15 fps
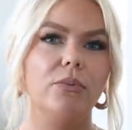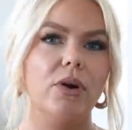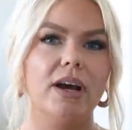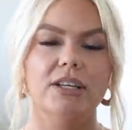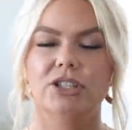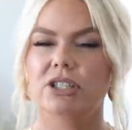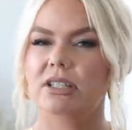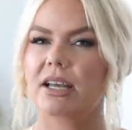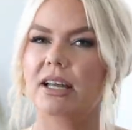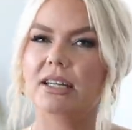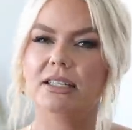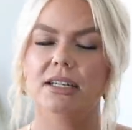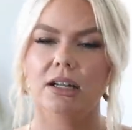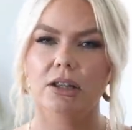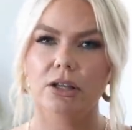where I just kind
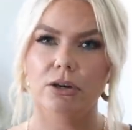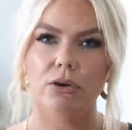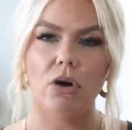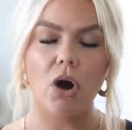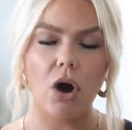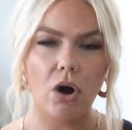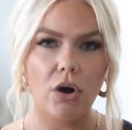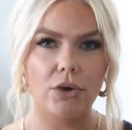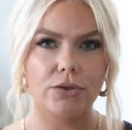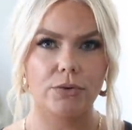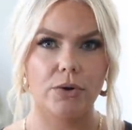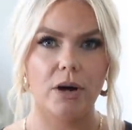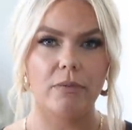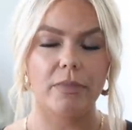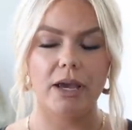of did a little haul
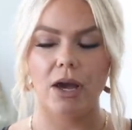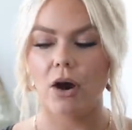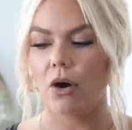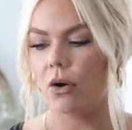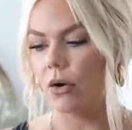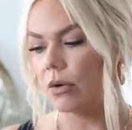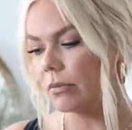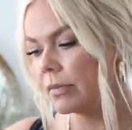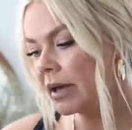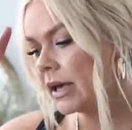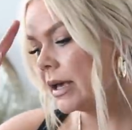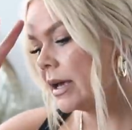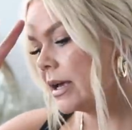throughout my home.